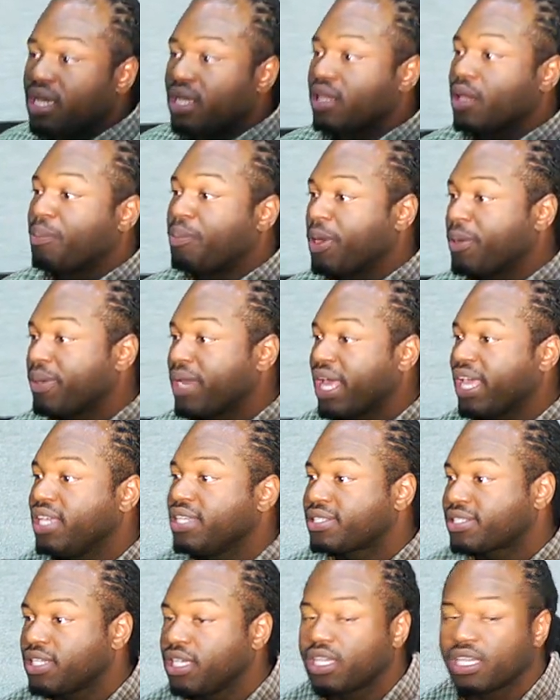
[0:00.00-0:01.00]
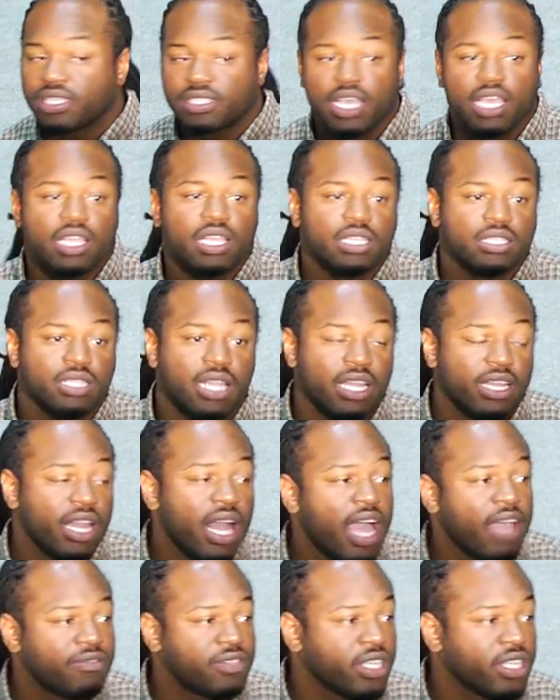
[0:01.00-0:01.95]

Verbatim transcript: The people that he's seeking take their life